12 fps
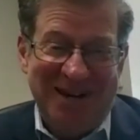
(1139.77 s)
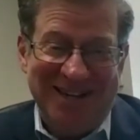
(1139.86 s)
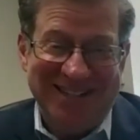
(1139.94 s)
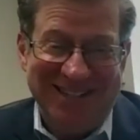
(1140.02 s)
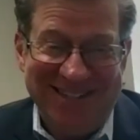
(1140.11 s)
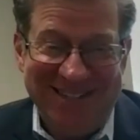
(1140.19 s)

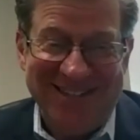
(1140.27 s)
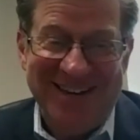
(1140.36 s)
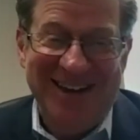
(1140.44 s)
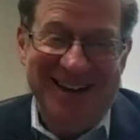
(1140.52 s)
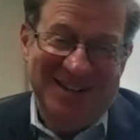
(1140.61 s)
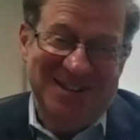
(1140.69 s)
because you just
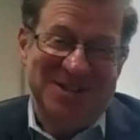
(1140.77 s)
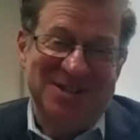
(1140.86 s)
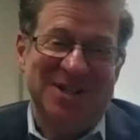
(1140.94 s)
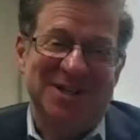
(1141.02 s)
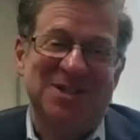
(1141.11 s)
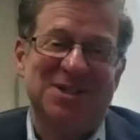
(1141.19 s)
you
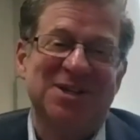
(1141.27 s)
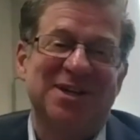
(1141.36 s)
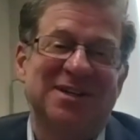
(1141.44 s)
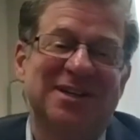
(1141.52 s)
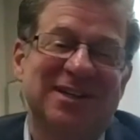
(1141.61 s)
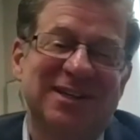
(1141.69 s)
just touched
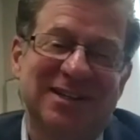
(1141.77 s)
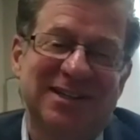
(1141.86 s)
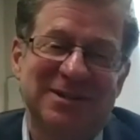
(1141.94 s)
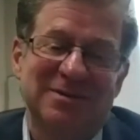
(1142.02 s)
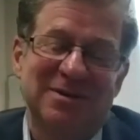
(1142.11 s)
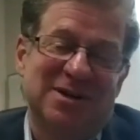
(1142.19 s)
on
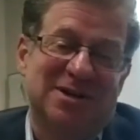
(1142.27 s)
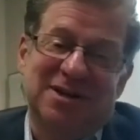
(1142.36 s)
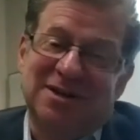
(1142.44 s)
uh, a, a,